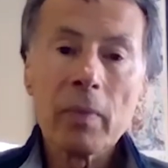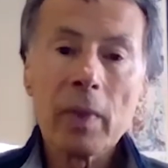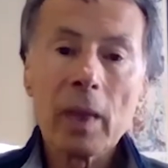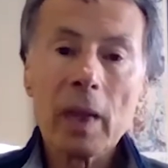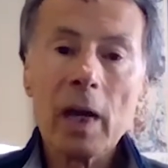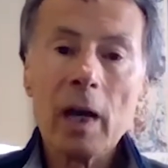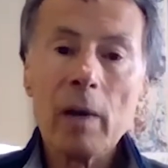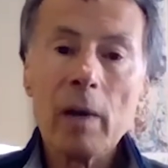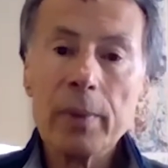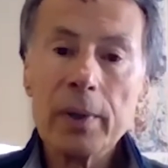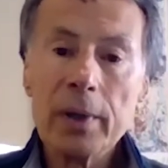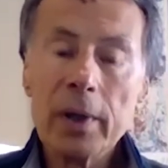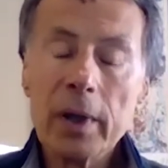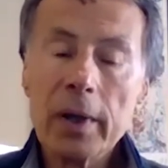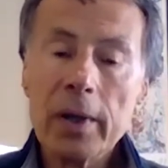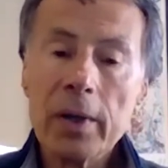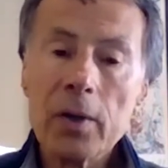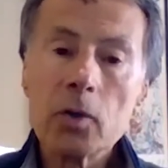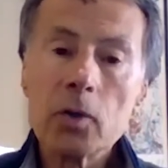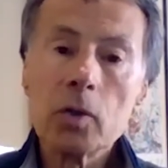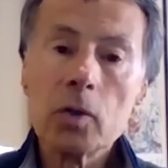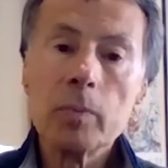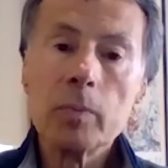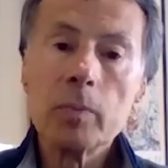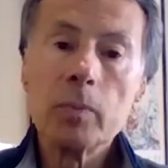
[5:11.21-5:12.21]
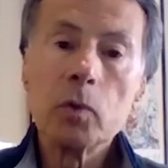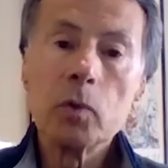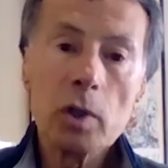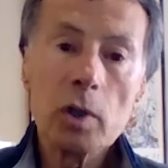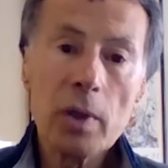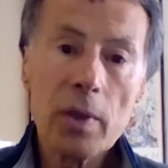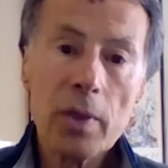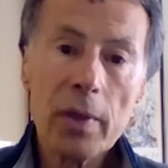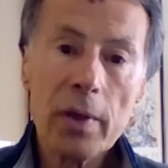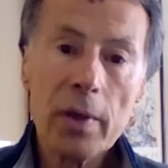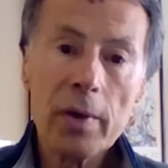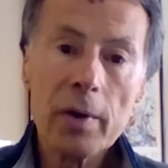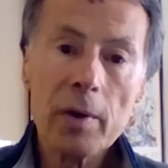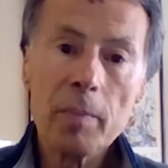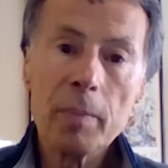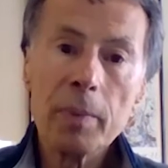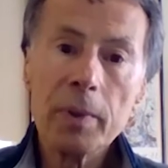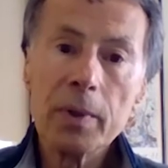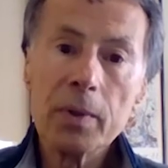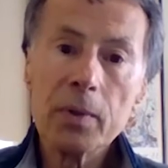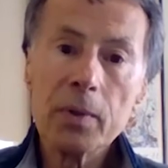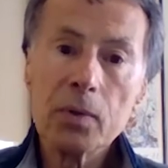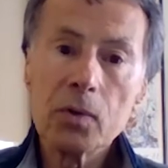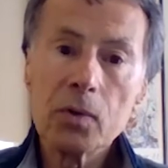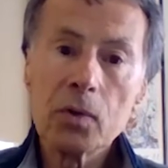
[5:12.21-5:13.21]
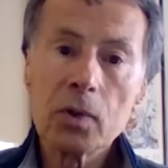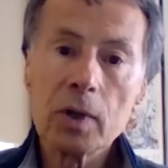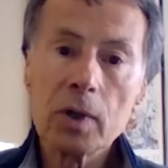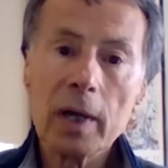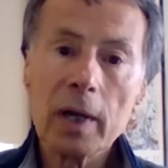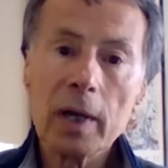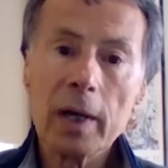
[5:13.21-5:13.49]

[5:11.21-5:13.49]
I'll be getting some gene therapies.